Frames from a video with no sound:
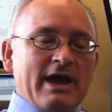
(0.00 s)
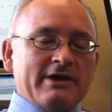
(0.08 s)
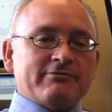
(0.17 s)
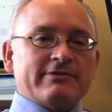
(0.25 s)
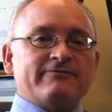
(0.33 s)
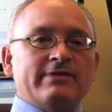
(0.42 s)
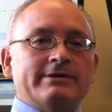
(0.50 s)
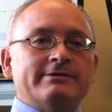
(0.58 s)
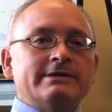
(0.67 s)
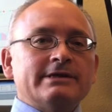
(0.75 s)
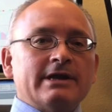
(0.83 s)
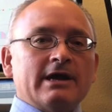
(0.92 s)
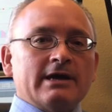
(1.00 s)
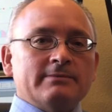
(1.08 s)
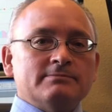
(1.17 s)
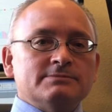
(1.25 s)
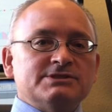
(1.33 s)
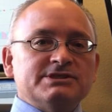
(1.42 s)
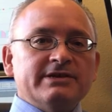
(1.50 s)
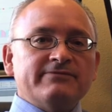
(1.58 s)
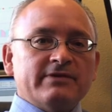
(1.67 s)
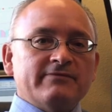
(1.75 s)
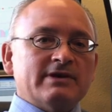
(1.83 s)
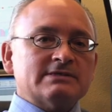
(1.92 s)
Patrick Farron and I'm
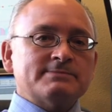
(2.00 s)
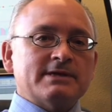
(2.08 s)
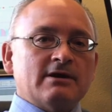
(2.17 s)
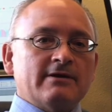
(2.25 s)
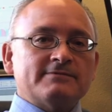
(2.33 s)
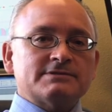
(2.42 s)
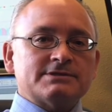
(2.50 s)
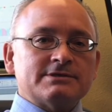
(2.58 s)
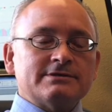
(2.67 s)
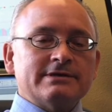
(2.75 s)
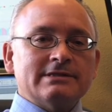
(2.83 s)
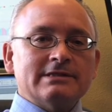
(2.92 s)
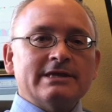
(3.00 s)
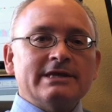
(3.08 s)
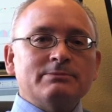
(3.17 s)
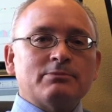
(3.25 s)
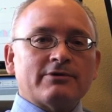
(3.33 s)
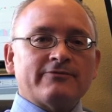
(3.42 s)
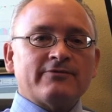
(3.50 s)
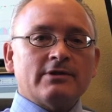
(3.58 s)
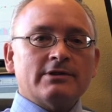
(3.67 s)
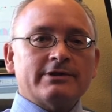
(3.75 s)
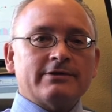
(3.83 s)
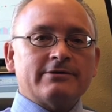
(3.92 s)
Chief Investment Officer and Lead
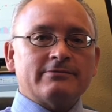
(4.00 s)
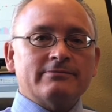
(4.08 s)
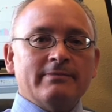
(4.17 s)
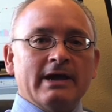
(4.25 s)
Portfolio